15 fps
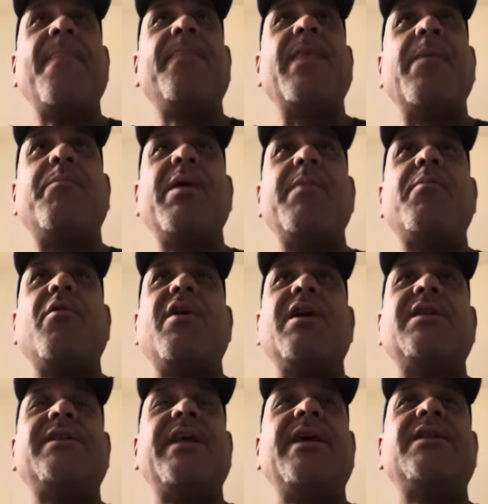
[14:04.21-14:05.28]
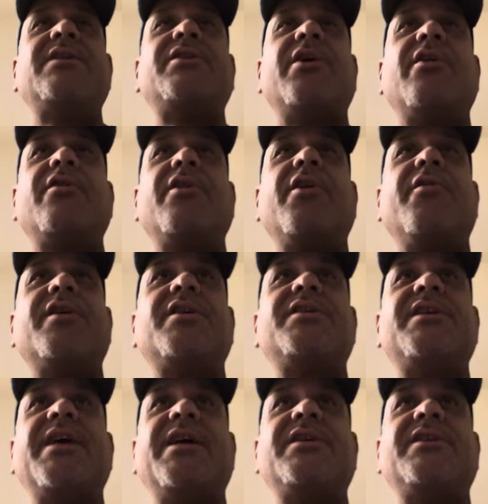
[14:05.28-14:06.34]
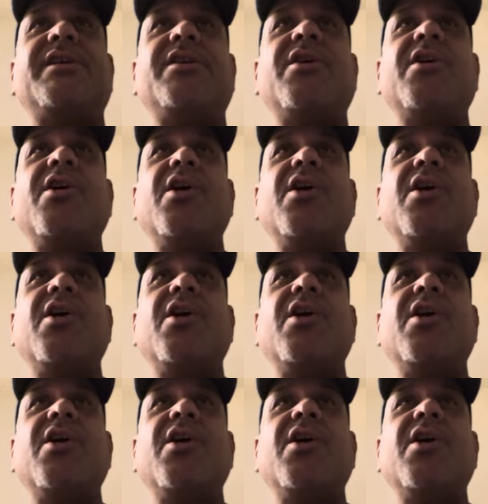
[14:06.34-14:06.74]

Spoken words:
then people can then turn their attention